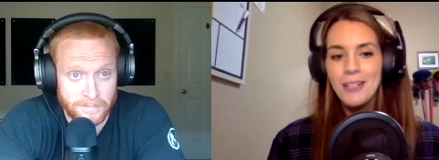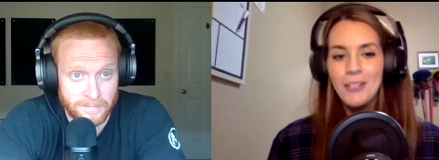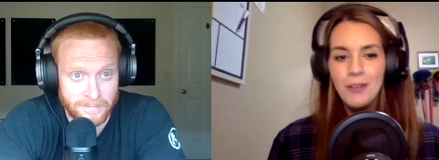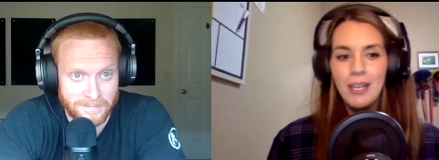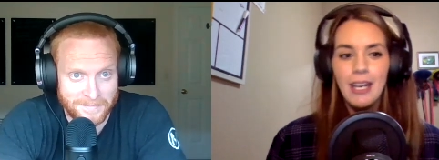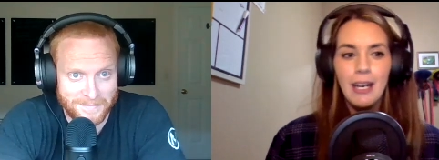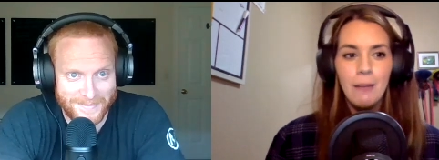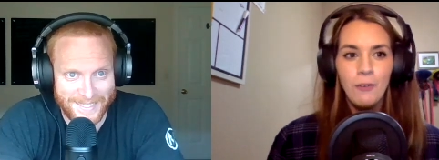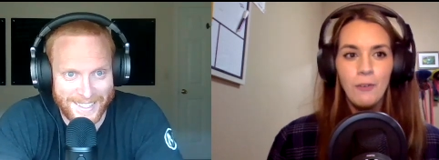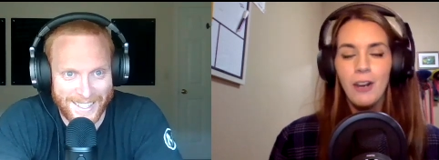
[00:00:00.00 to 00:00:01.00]
Speaker 1: to do it
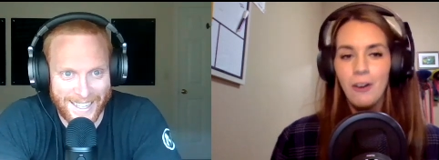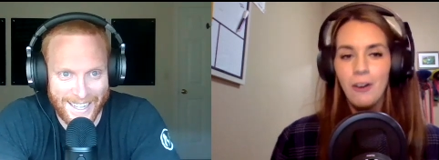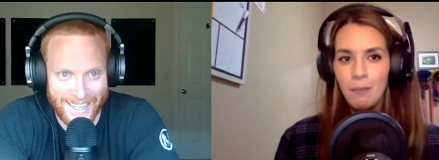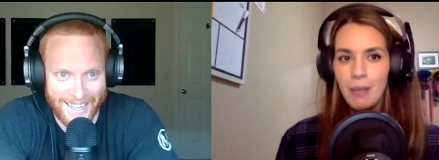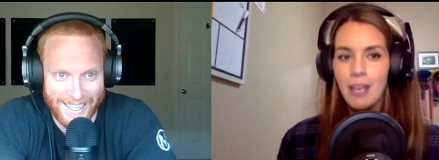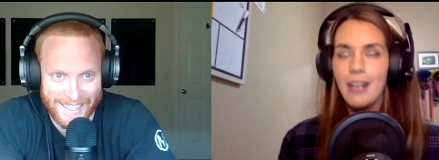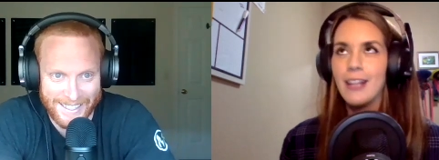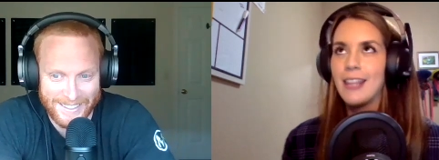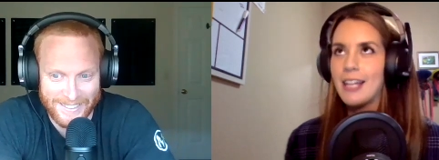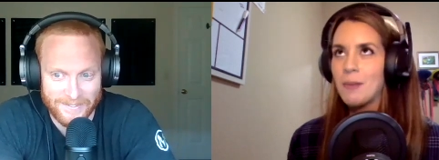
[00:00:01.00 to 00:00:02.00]
before I go to bed.
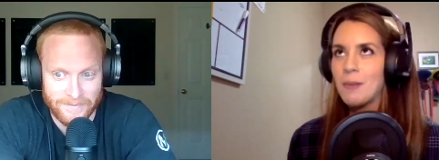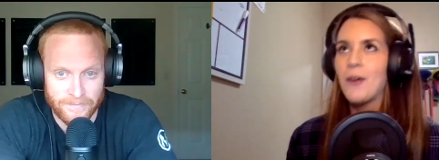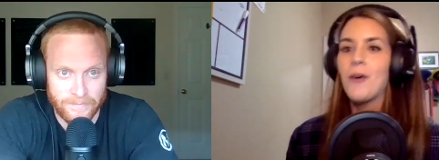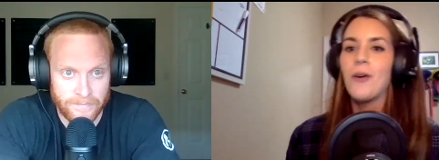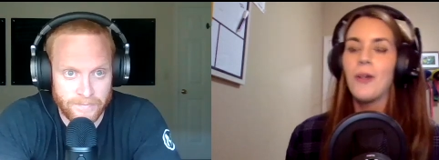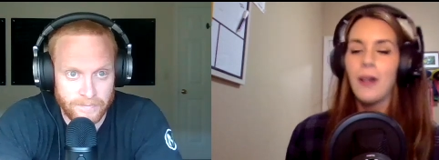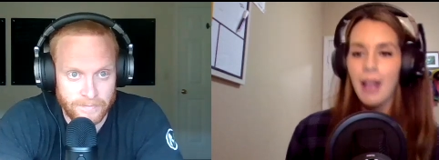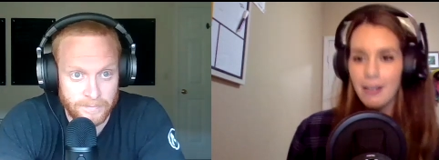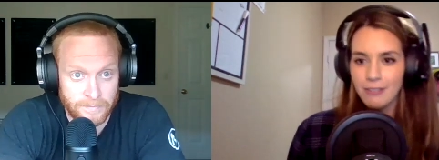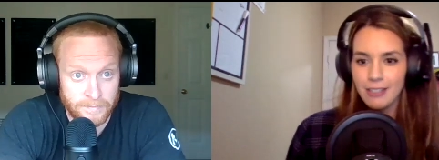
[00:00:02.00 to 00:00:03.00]
That's my goal
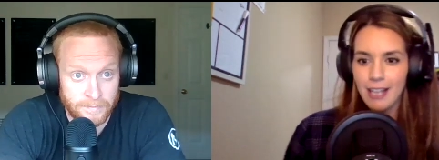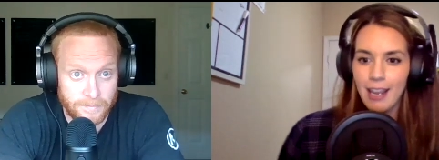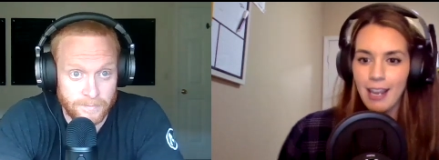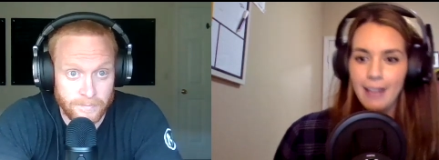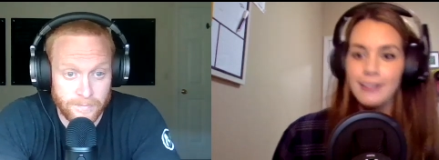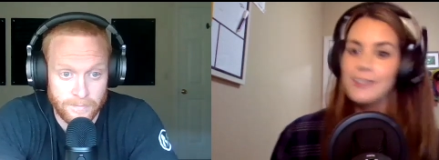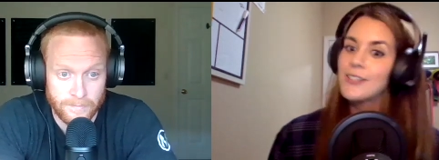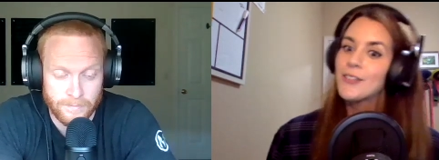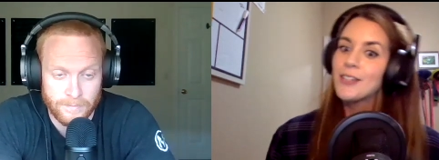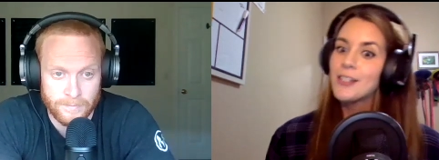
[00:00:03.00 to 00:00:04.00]
every day, at
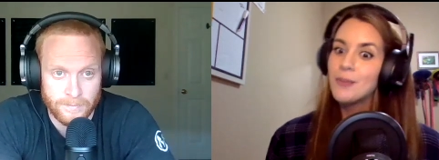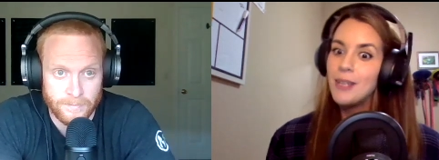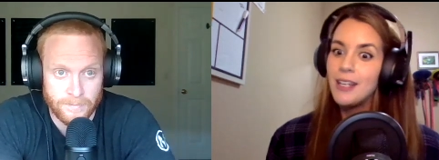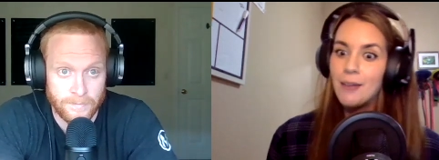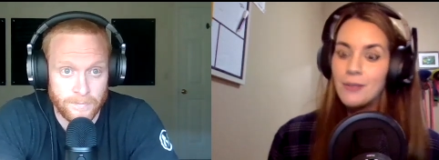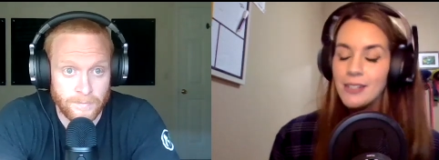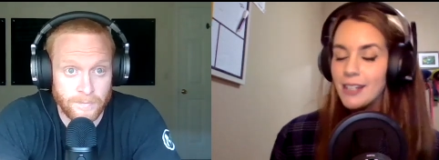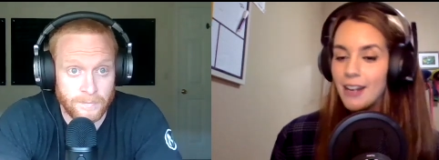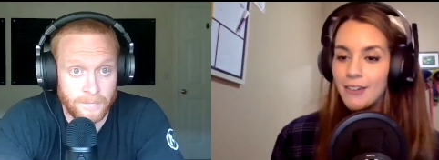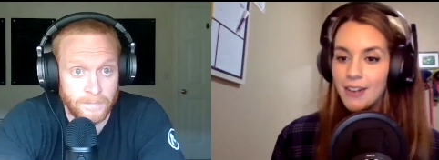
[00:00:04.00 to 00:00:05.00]
least for this week, and we'll
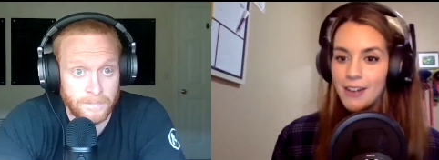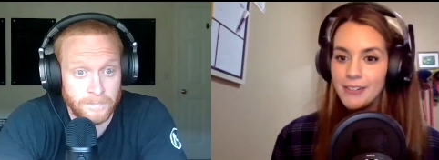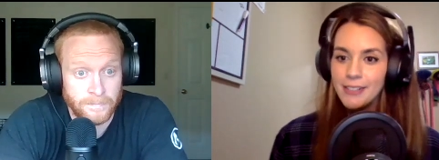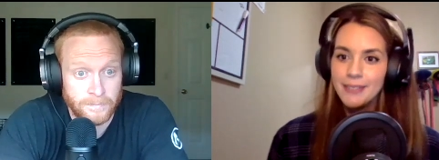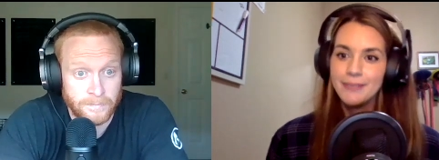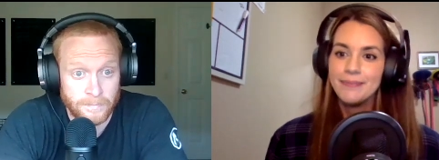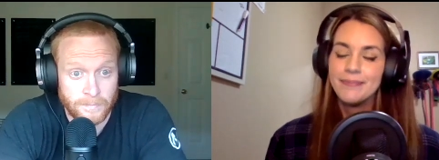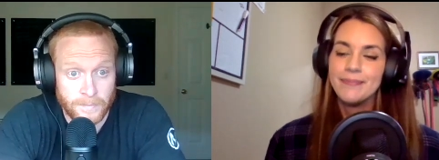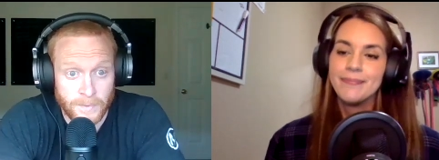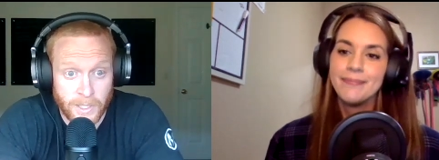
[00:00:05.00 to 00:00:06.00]
see how it goes.
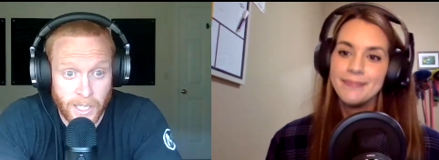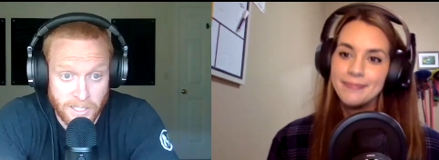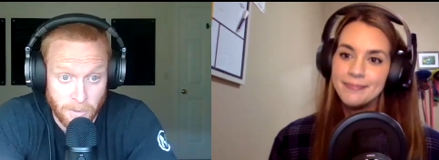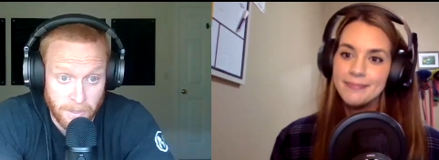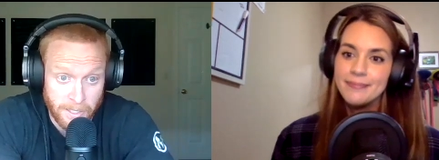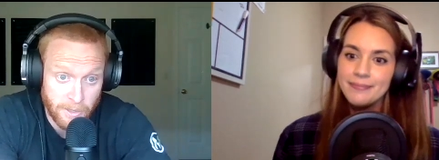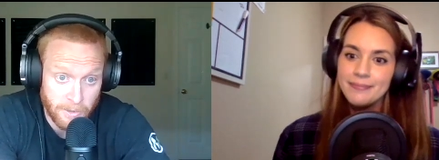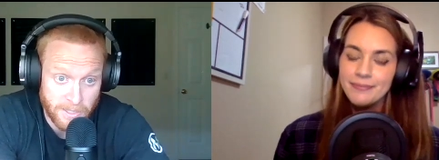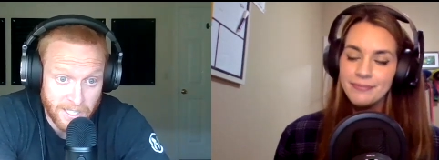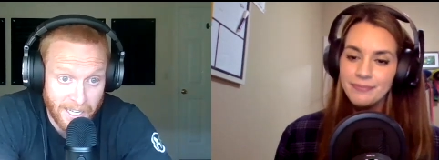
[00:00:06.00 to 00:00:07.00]
Speaker 2: Okay, so when you do
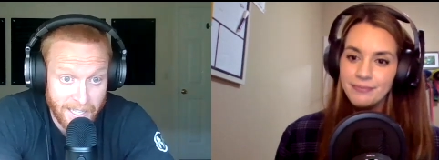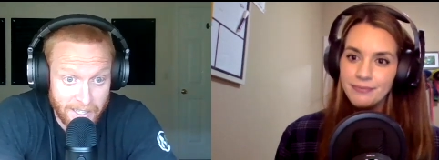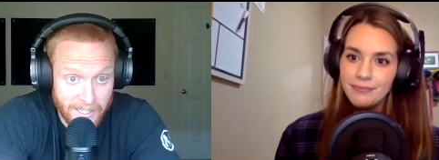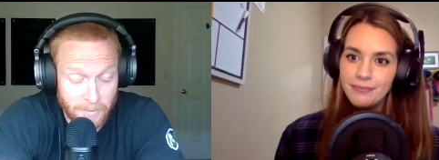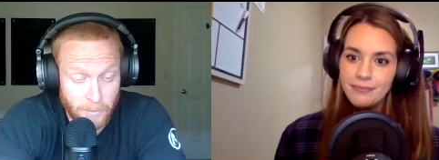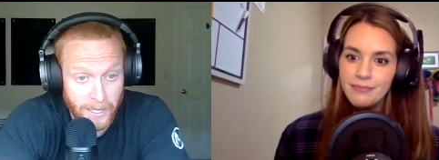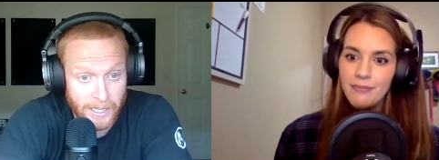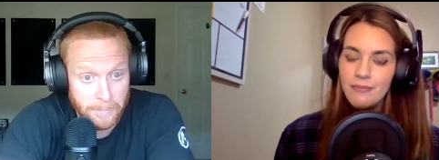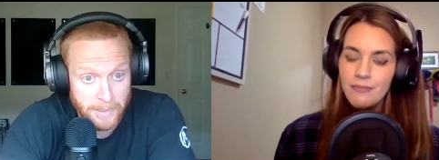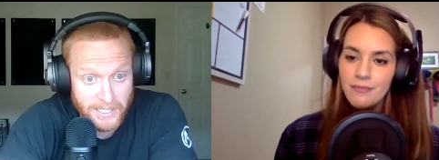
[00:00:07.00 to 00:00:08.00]
it tonight, you can wake
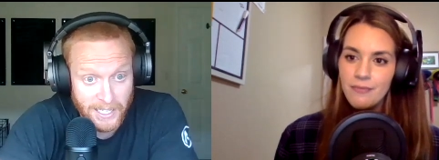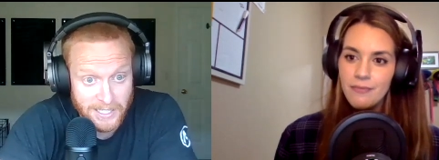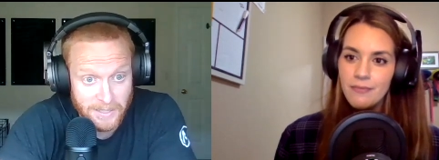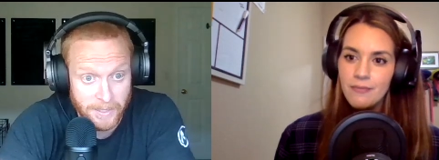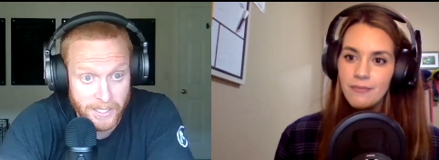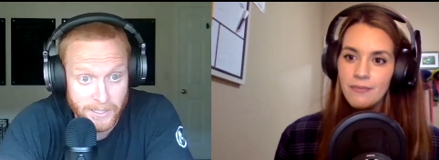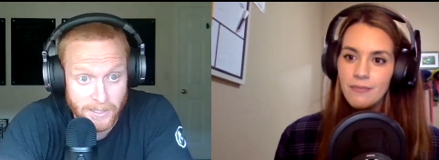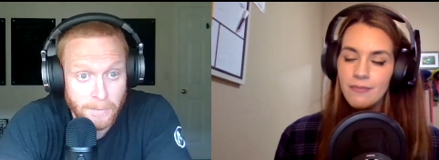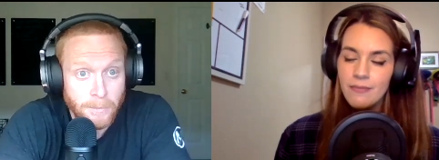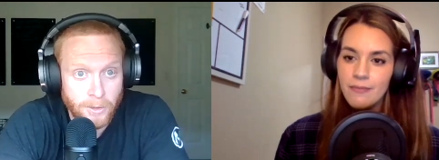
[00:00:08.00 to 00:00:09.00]
up and text me in
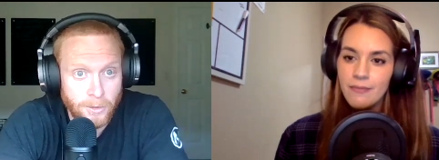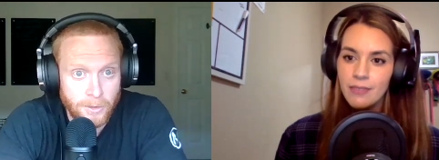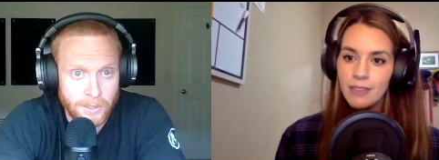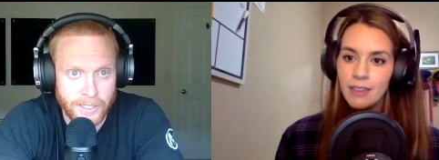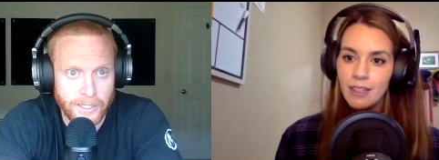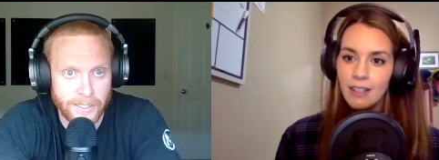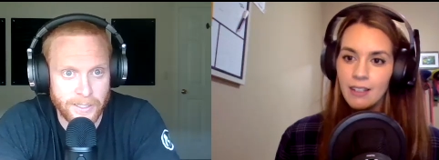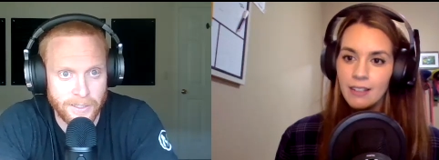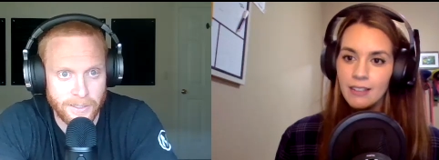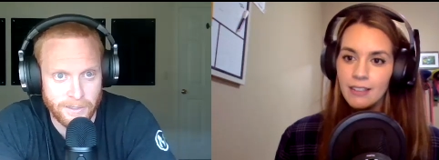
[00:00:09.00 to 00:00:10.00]
the
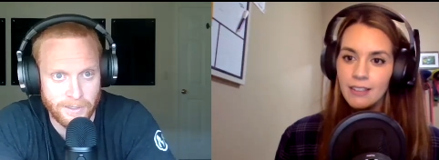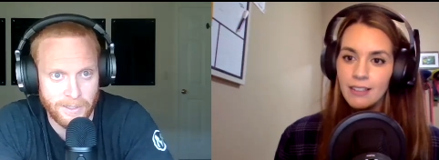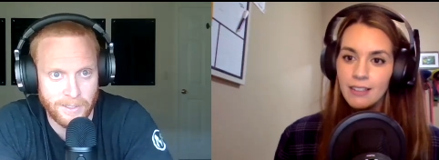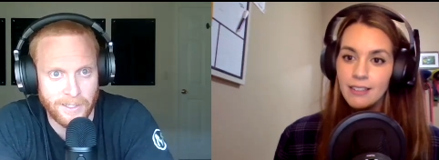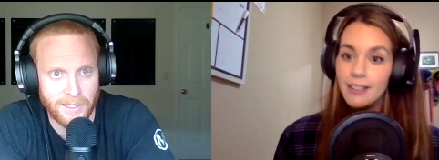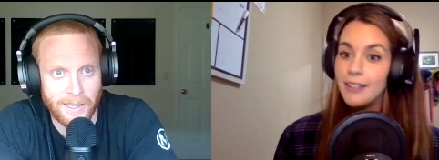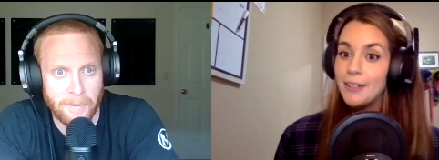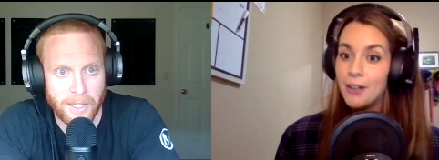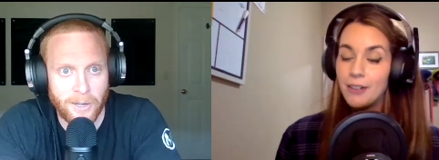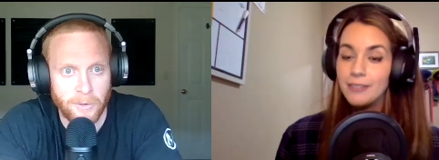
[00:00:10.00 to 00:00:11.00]
morning. And there let you
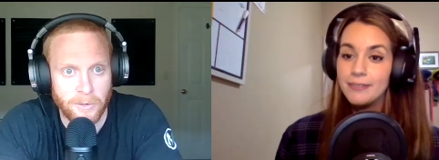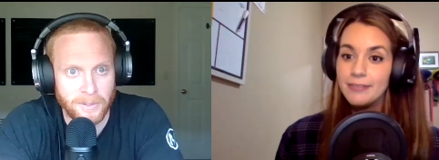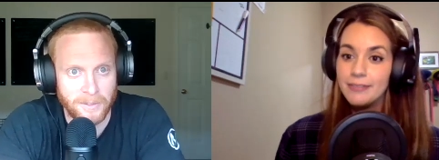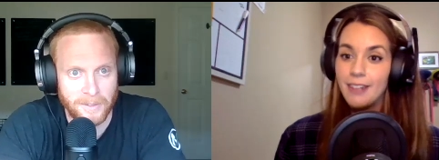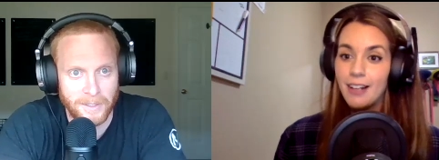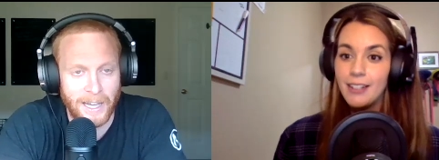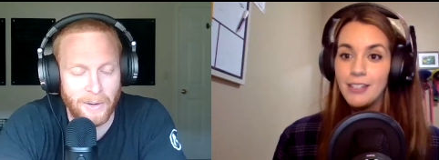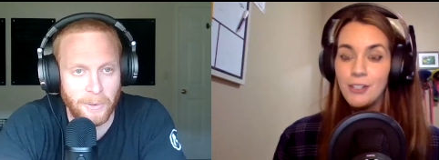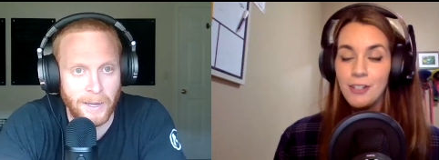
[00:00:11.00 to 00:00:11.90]
me go. Know I'll how let